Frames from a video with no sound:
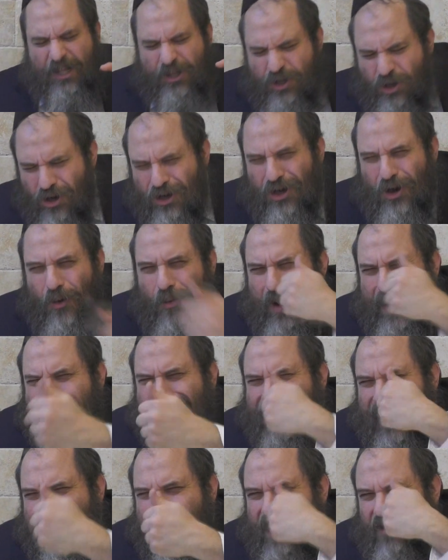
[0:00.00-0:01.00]
took away
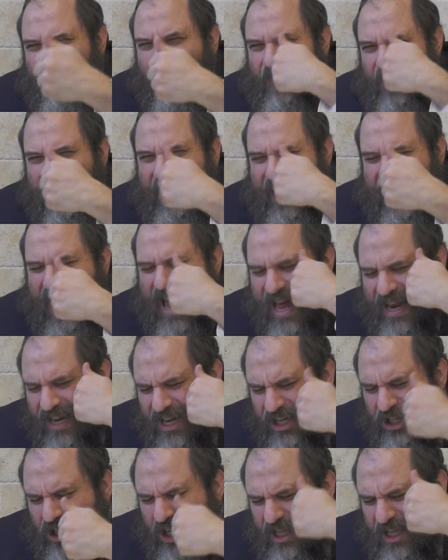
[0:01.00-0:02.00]
the infinite
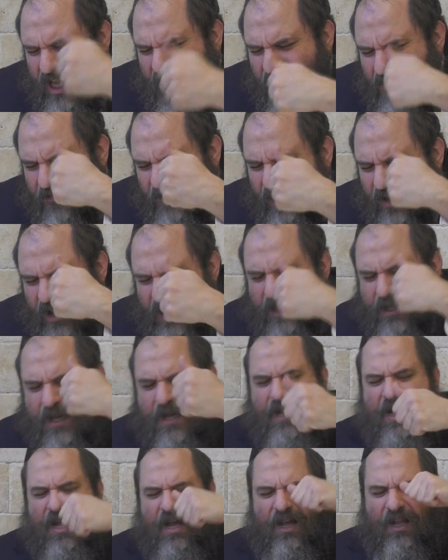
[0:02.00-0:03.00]
energy, the
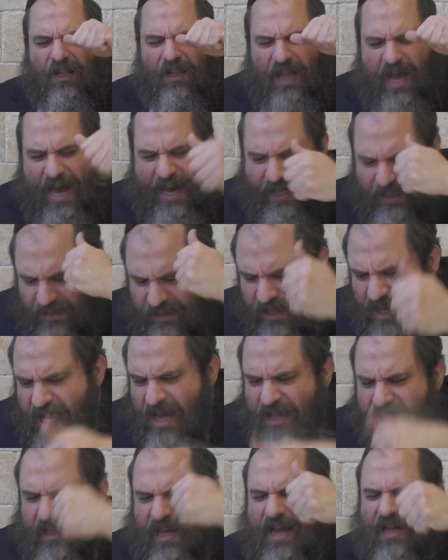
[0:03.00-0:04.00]
infinite light,
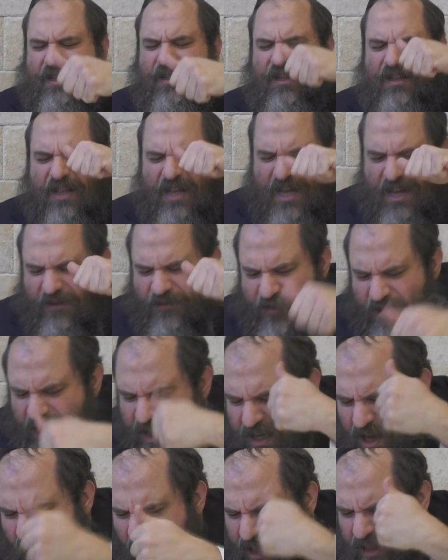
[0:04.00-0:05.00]
that the
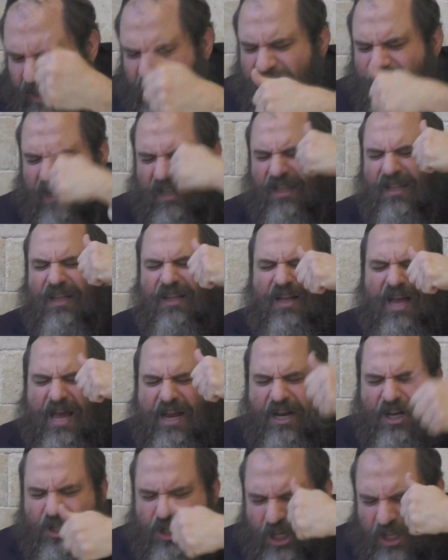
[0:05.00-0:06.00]
infinite godly
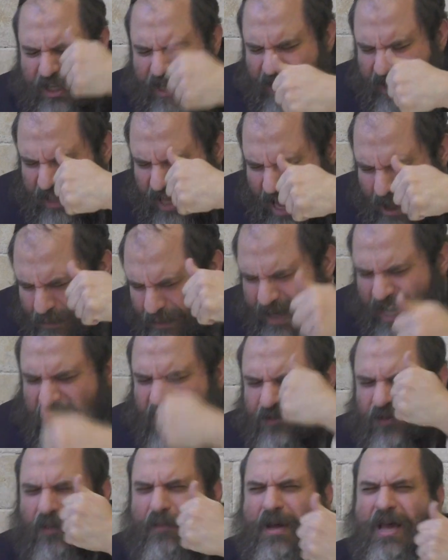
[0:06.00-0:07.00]
energy that
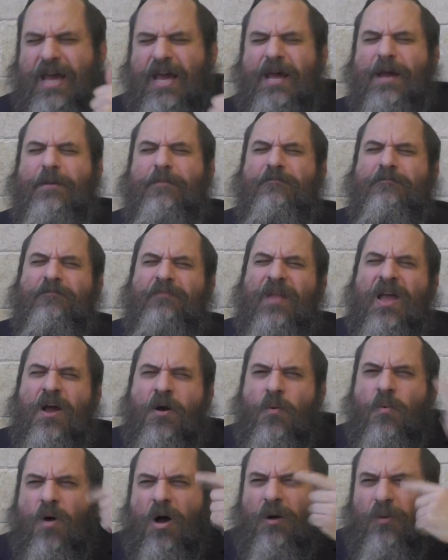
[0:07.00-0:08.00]
emanates from Him,
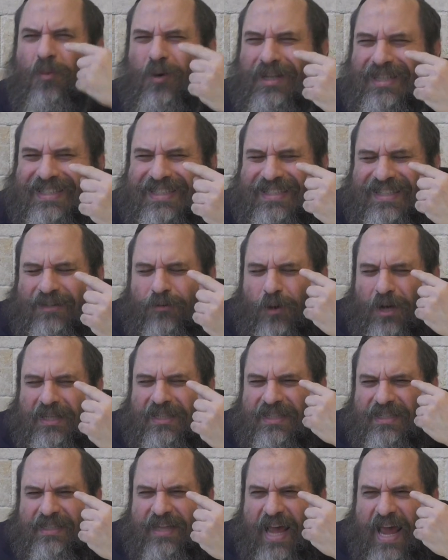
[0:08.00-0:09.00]

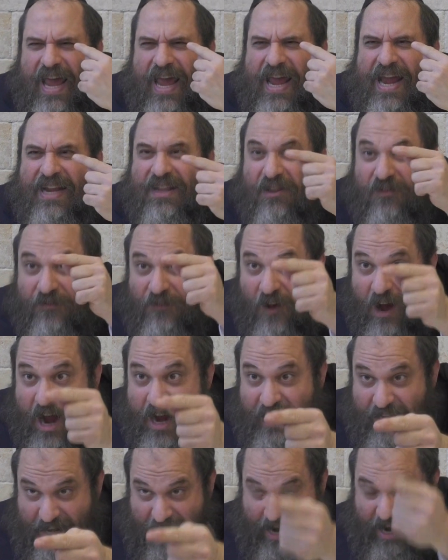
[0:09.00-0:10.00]
what stayed? The
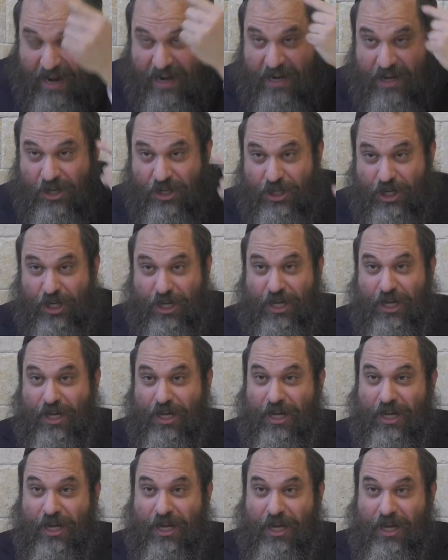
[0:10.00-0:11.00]
finite
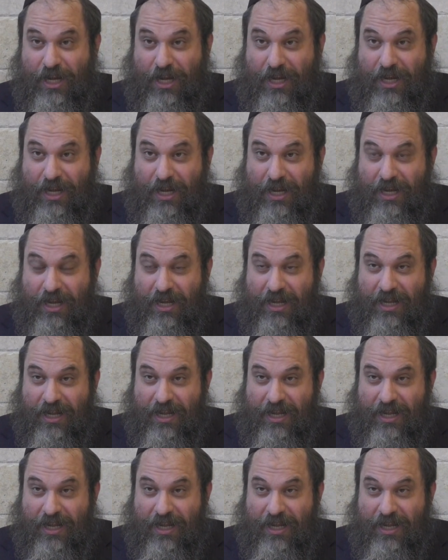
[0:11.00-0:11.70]
energy.